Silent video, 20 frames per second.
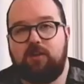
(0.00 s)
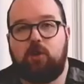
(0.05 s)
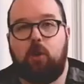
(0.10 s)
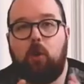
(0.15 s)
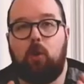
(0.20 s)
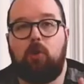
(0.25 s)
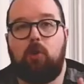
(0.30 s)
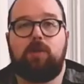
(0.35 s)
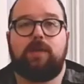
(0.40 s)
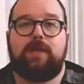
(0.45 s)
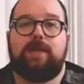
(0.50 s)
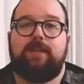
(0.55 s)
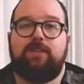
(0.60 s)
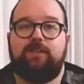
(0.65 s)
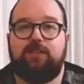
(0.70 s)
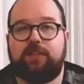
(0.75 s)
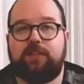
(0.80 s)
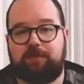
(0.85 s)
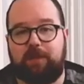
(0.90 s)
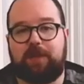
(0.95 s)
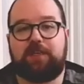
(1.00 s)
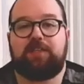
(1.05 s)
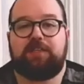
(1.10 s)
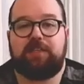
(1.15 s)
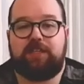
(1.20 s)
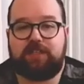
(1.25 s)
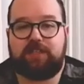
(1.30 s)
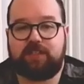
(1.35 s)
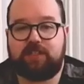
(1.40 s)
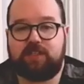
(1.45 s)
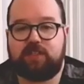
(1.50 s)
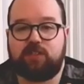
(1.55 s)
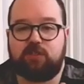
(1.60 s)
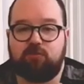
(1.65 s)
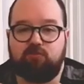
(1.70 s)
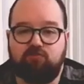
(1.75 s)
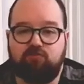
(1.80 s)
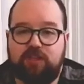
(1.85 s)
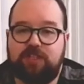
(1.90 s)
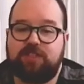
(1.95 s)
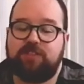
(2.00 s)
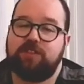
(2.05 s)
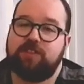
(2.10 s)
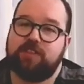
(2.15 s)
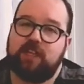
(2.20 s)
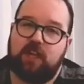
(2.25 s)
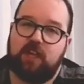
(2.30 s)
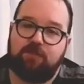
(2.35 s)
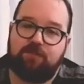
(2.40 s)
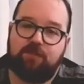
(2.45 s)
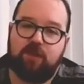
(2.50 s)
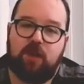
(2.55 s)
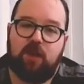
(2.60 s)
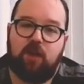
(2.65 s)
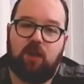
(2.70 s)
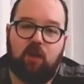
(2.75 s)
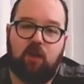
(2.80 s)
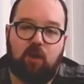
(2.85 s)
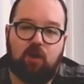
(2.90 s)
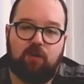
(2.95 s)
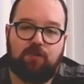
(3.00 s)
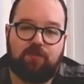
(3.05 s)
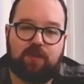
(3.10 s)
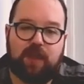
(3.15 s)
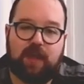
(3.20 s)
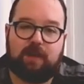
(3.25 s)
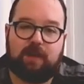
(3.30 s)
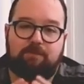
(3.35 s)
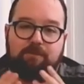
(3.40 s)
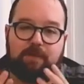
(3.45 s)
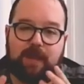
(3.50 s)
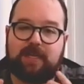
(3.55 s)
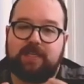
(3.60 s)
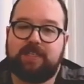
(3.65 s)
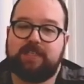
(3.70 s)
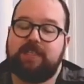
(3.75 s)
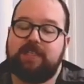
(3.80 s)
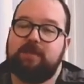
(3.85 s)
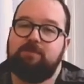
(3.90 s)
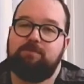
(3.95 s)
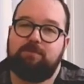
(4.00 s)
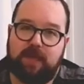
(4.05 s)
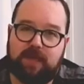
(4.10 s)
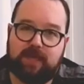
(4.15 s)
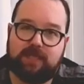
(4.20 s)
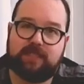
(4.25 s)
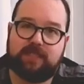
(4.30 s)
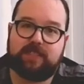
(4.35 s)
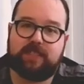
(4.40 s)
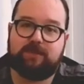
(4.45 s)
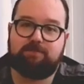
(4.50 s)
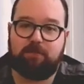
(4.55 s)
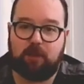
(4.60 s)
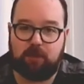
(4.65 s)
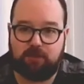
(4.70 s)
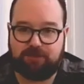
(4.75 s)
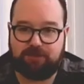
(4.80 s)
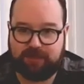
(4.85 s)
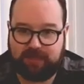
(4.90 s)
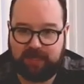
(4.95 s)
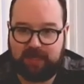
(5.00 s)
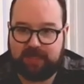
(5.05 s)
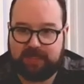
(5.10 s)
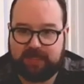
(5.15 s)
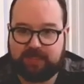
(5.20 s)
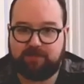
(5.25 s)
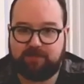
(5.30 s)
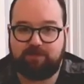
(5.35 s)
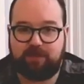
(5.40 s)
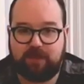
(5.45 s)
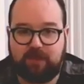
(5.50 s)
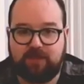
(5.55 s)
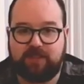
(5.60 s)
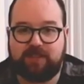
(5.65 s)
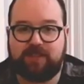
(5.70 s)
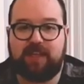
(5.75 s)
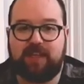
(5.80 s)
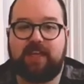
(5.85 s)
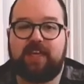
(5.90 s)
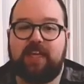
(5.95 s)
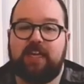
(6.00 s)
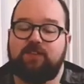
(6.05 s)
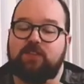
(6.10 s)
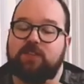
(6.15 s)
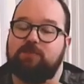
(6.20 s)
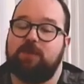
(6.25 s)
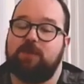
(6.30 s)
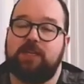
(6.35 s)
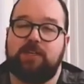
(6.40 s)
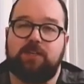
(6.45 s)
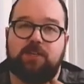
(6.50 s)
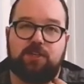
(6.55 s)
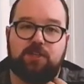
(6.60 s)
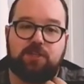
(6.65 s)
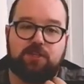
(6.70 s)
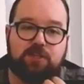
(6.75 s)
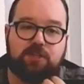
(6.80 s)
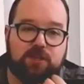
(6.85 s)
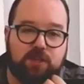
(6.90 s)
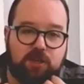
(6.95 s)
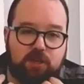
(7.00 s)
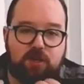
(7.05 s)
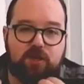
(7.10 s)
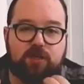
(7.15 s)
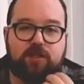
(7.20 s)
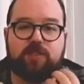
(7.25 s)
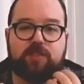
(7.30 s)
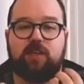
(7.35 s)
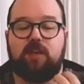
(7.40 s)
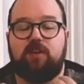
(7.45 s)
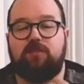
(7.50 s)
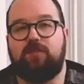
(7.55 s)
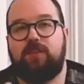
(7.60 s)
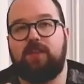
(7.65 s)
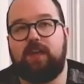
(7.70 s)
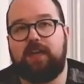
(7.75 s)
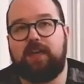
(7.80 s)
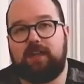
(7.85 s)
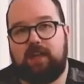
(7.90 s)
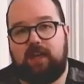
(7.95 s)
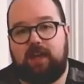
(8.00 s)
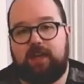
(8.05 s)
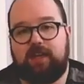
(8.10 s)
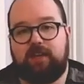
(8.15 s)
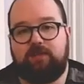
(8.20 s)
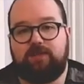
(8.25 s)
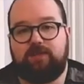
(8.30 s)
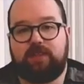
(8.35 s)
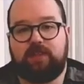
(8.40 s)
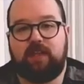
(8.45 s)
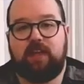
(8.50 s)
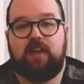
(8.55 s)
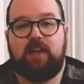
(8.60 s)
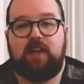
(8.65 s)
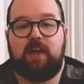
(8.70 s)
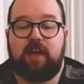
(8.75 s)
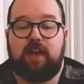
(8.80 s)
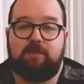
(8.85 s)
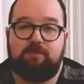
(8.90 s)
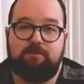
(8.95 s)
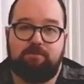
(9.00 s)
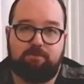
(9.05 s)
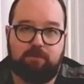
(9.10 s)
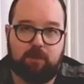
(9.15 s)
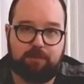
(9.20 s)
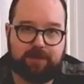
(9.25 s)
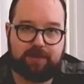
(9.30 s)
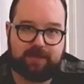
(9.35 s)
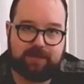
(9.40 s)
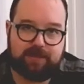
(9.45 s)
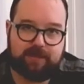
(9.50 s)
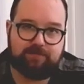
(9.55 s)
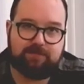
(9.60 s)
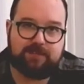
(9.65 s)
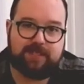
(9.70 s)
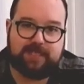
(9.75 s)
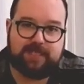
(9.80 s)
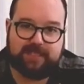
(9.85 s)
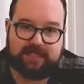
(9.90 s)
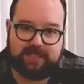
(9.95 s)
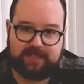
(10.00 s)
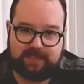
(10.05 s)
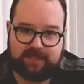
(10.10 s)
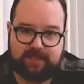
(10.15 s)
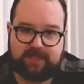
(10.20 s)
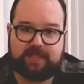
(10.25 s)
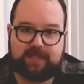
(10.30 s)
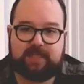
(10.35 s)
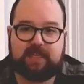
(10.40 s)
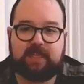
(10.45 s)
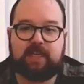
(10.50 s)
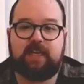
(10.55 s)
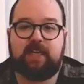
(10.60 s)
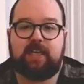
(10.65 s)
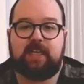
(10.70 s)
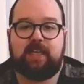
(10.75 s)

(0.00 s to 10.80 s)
call in the specialists to rid yourself of that pesky pixie poltergeist, because they have spent years of their lives and buckets of tears